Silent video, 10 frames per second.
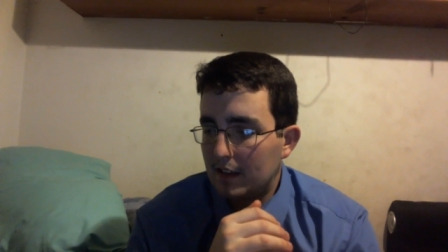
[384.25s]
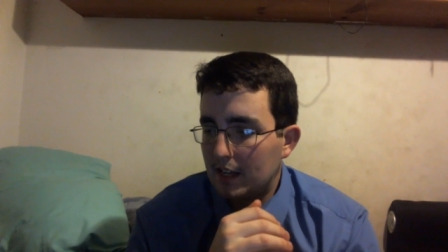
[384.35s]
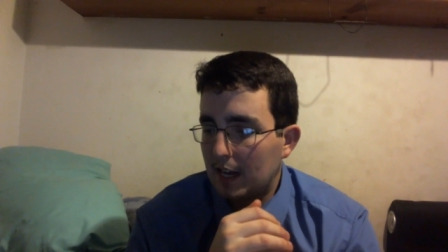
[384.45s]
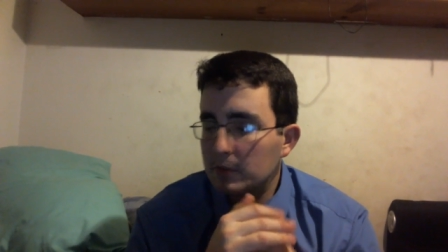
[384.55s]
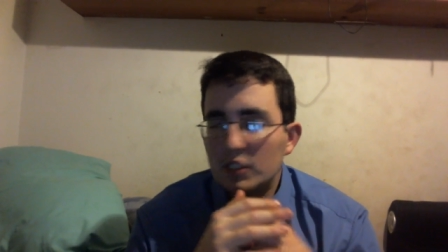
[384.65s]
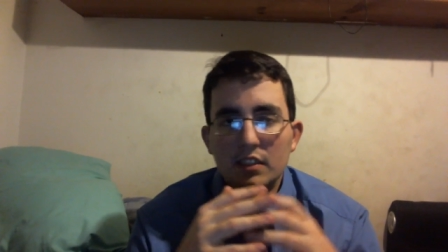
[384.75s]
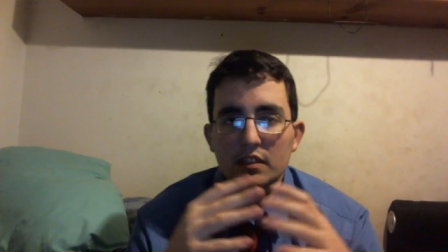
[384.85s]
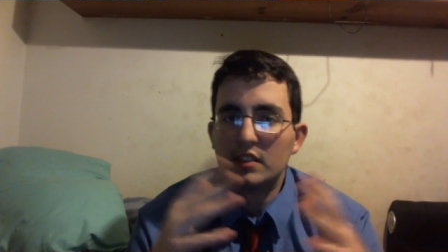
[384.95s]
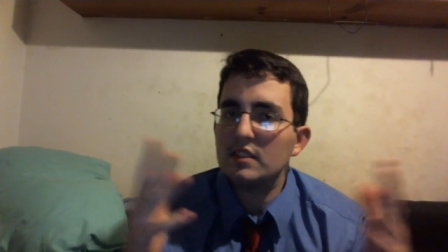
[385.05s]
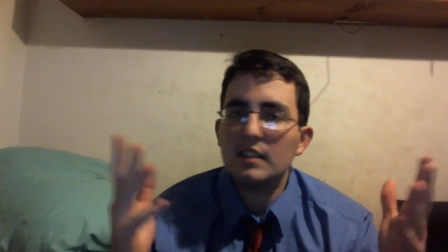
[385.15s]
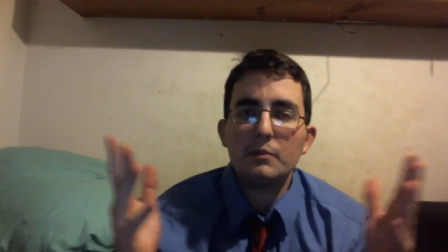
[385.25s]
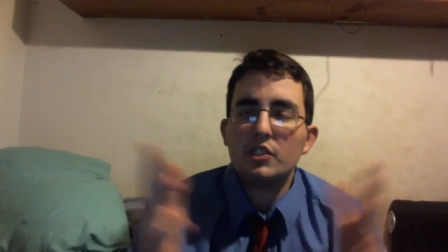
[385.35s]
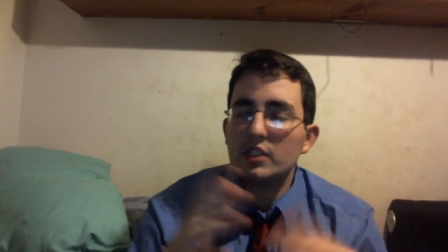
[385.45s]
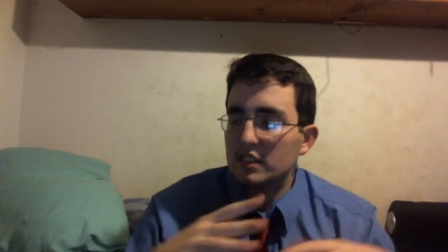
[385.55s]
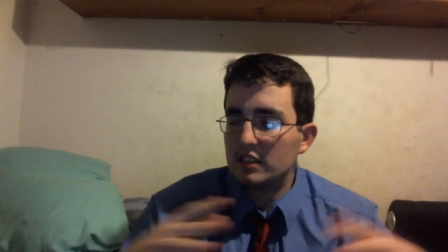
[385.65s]
I'm just gonna I'm just
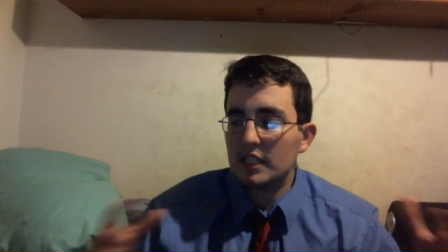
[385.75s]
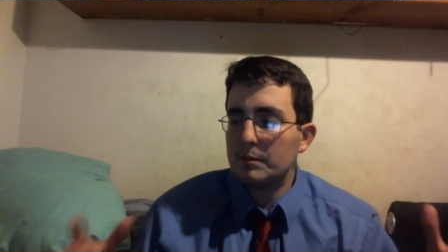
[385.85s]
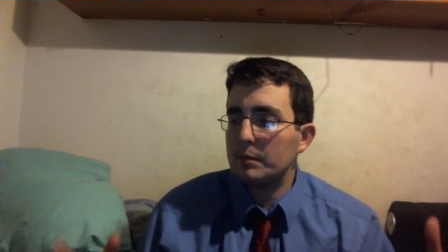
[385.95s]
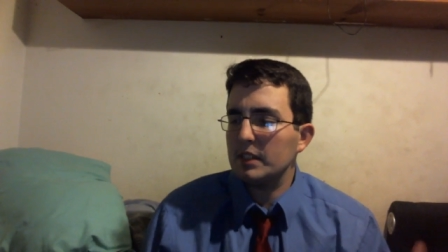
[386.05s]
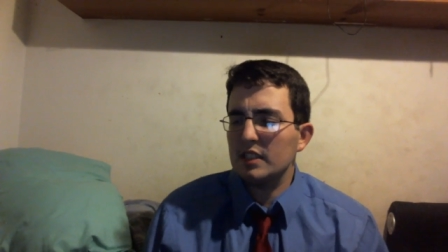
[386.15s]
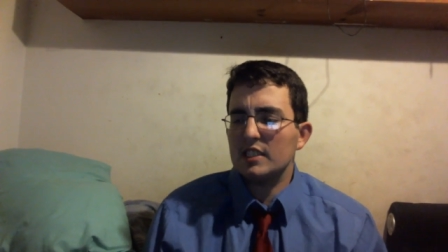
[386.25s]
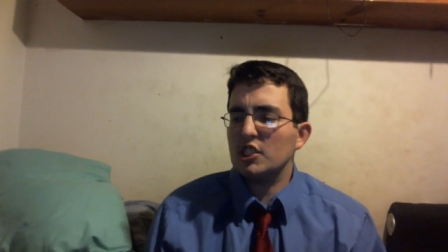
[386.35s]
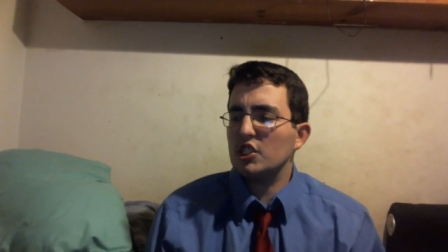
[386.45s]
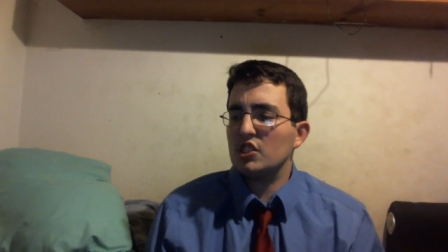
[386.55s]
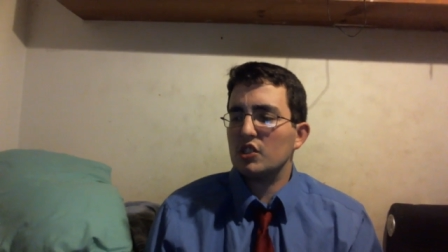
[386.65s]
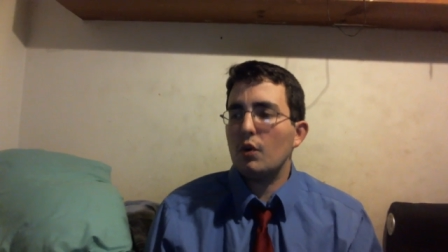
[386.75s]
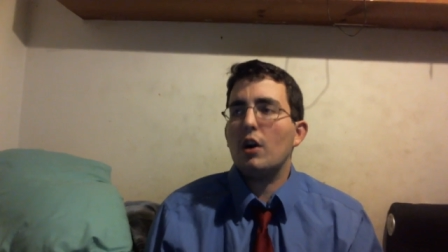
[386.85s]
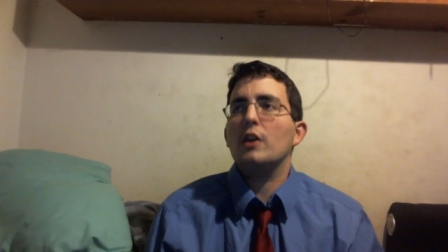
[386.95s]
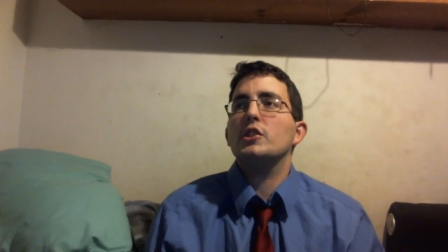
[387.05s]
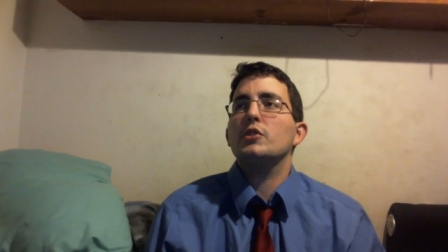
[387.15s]
gonna skip it because it's just so
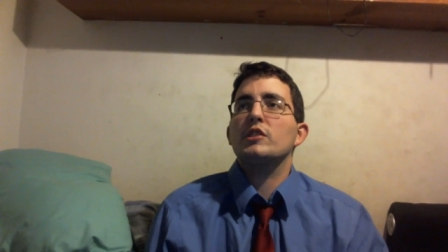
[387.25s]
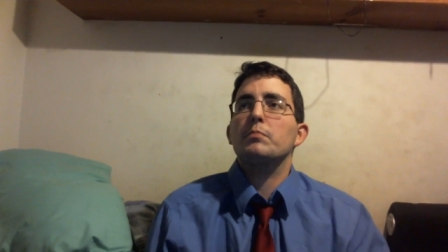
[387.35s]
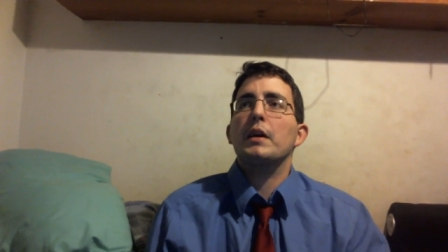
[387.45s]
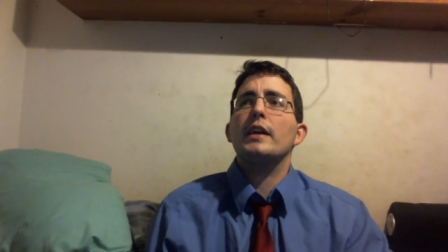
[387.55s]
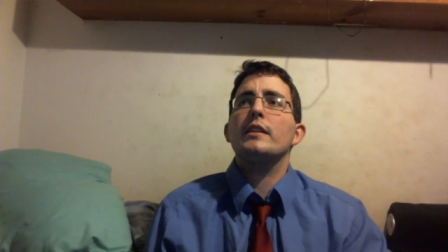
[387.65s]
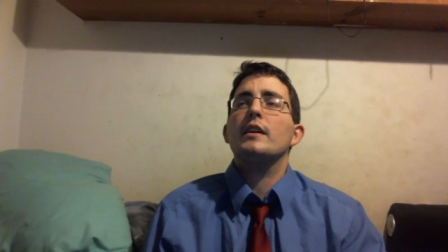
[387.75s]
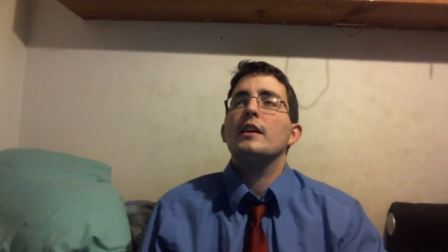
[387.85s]
hard to explain.